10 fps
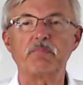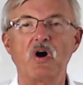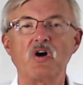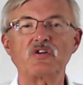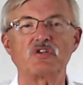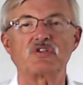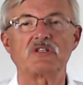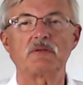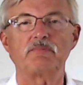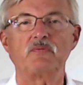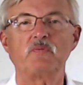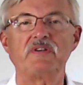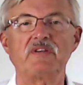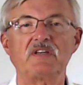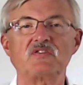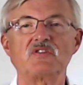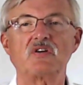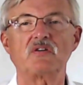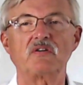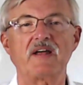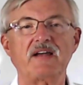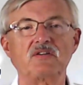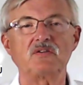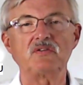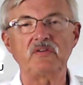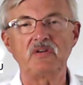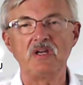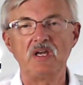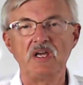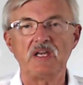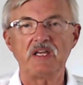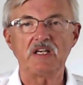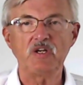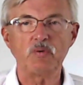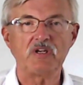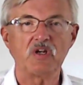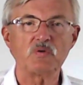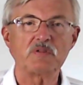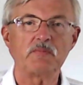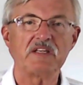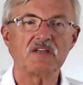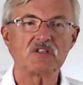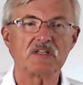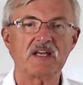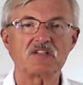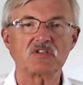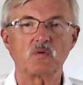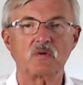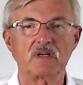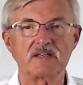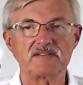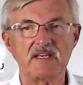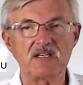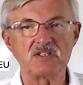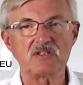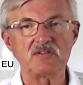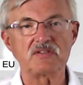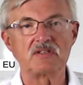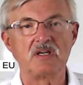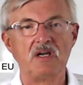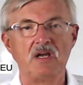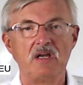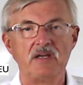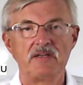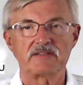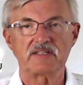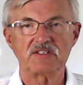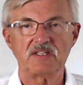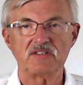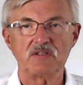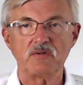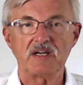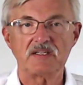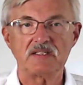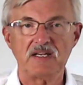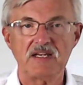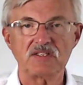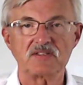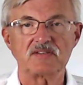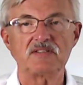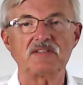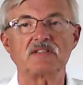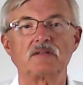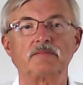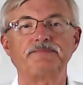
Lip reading: partnership with external actors, including notably international organizations such as the United Nations system.